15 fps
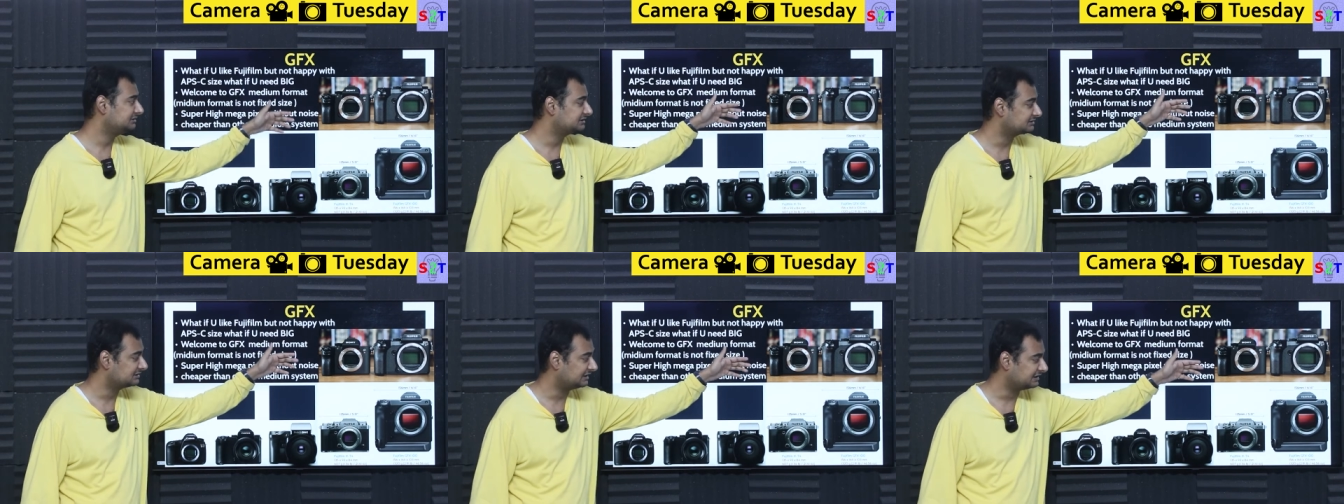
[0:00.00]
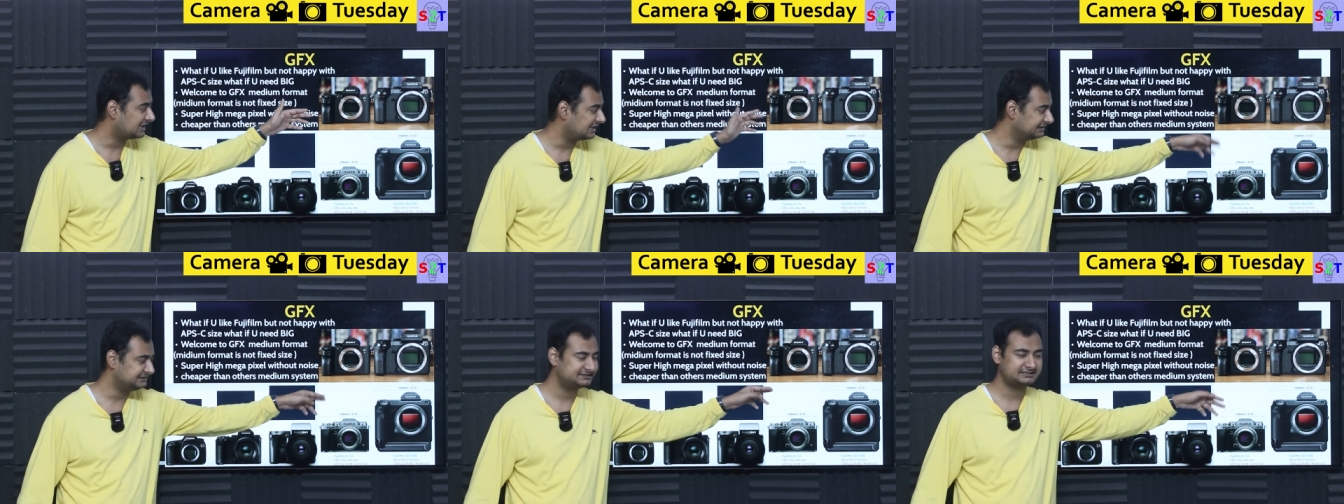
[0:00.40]
this is like
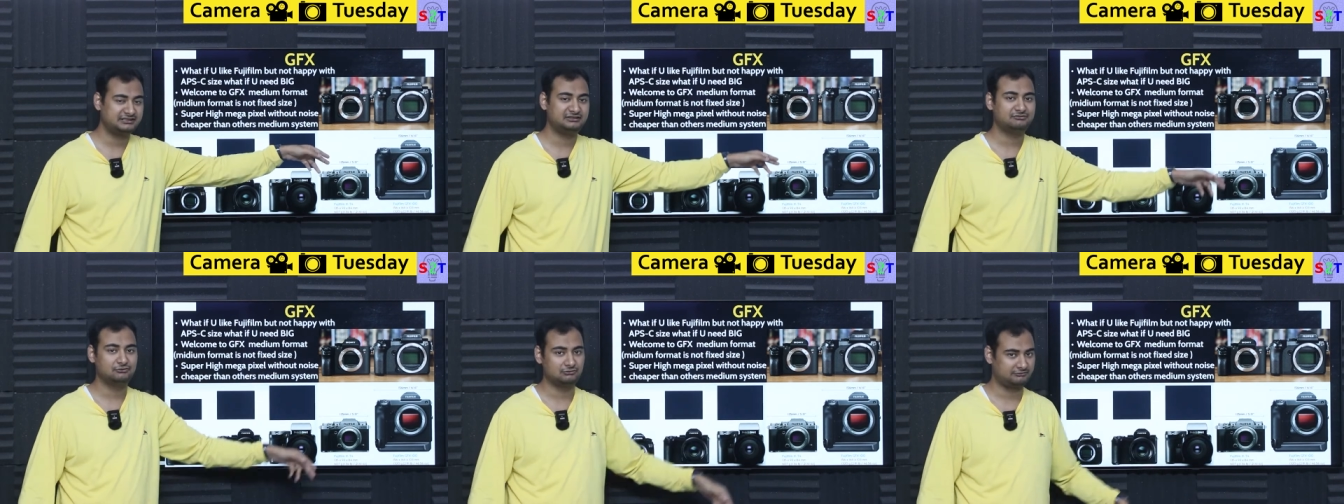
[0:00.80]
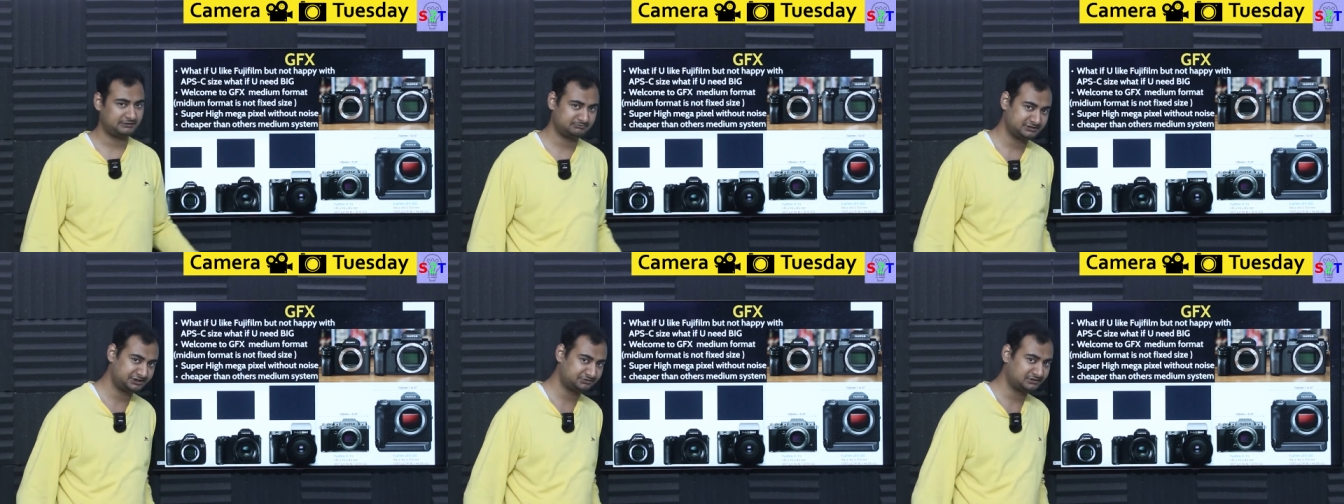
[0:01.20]
highest end full
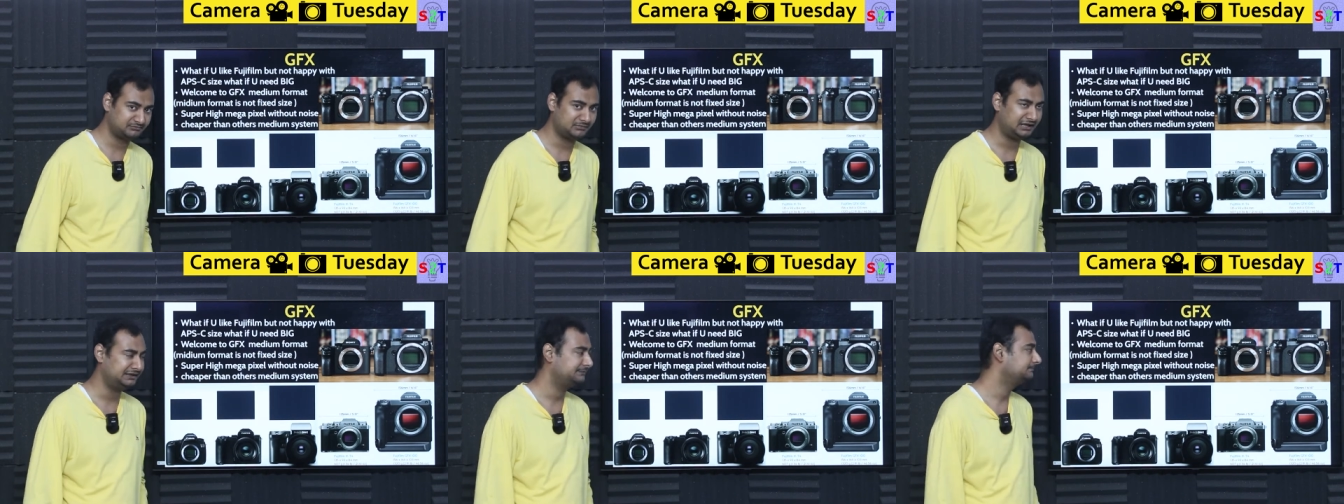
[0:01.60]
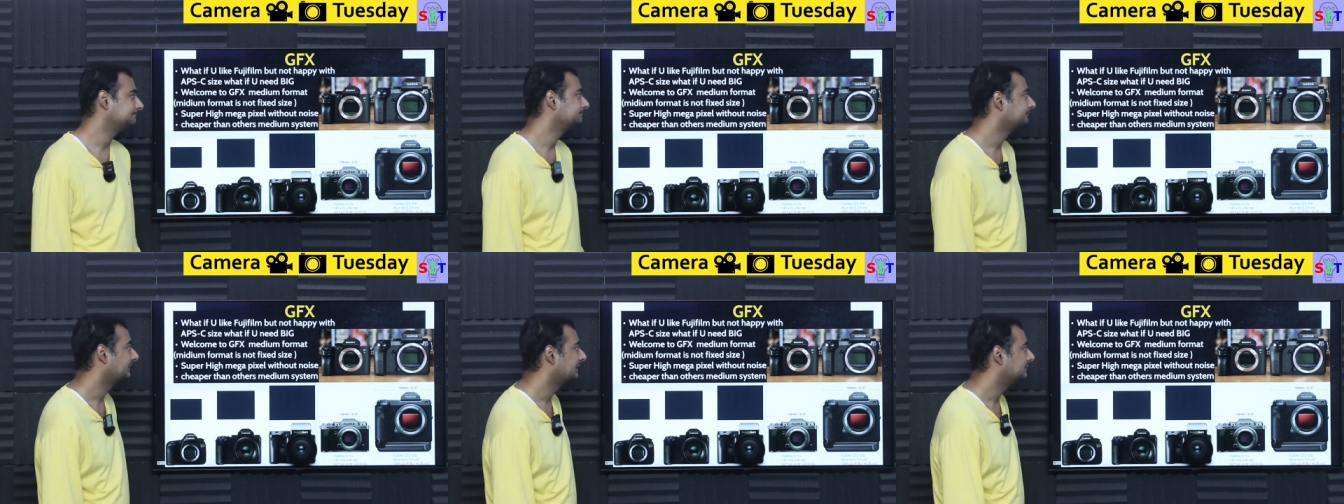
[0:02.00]
frame that you can buy.
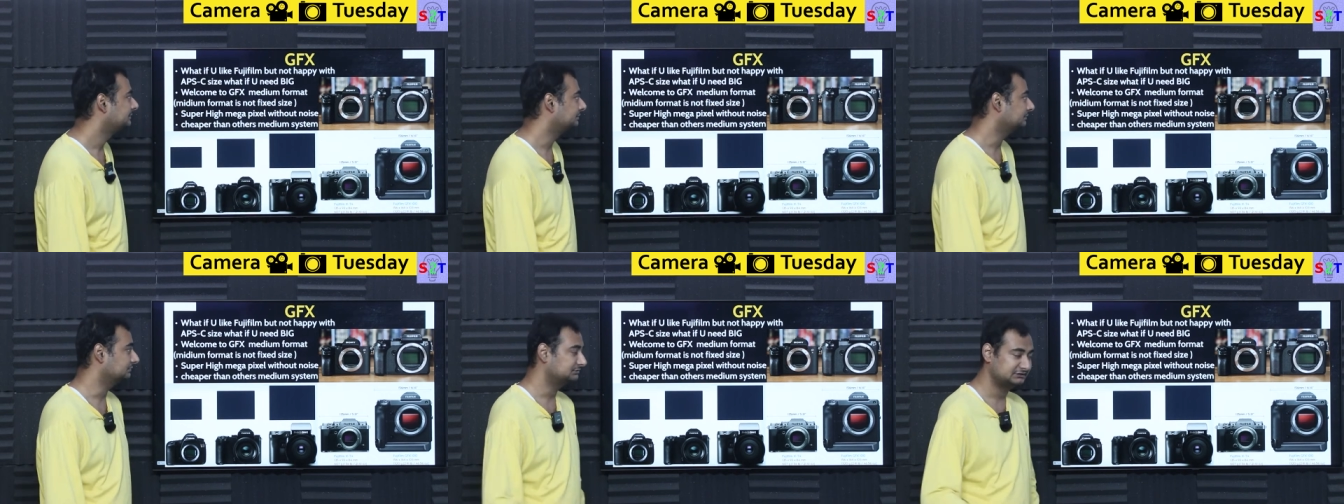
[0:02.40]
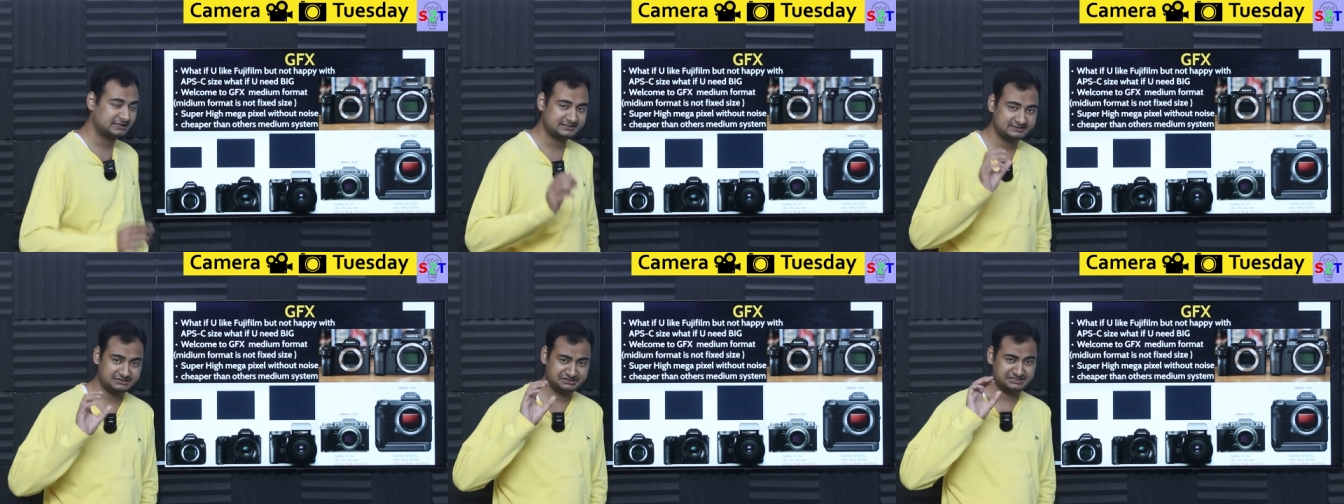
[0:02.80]
So
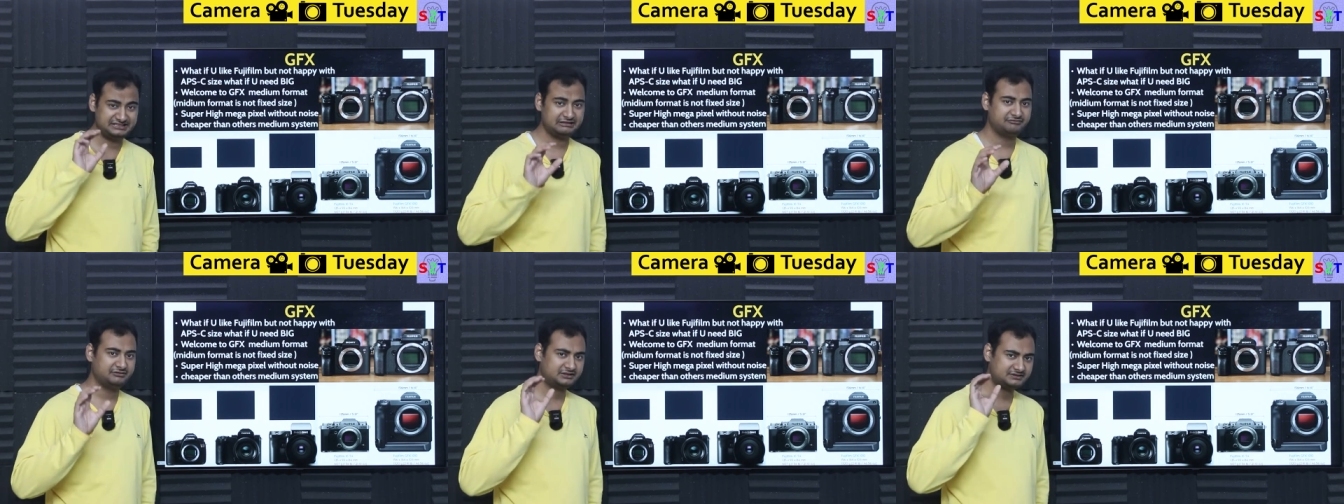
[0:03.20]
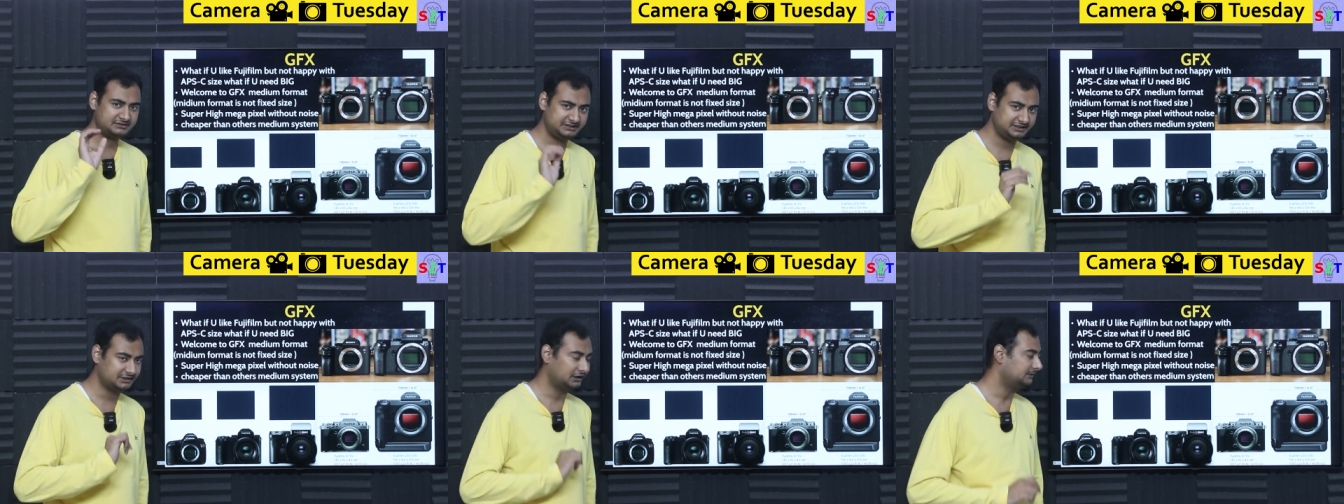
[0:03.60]
that's the GFX
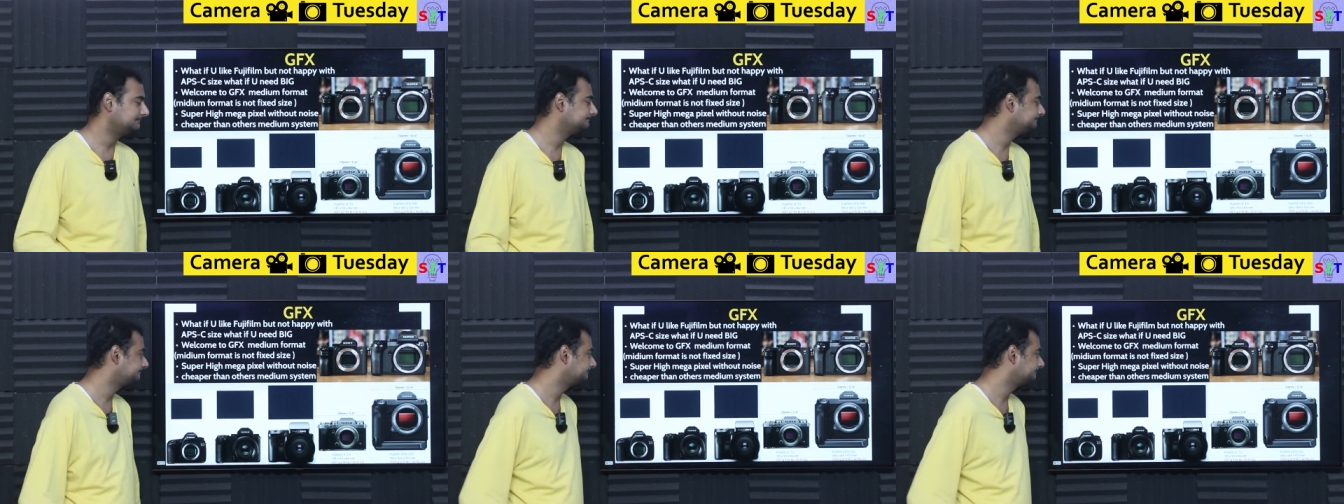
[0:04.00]
era.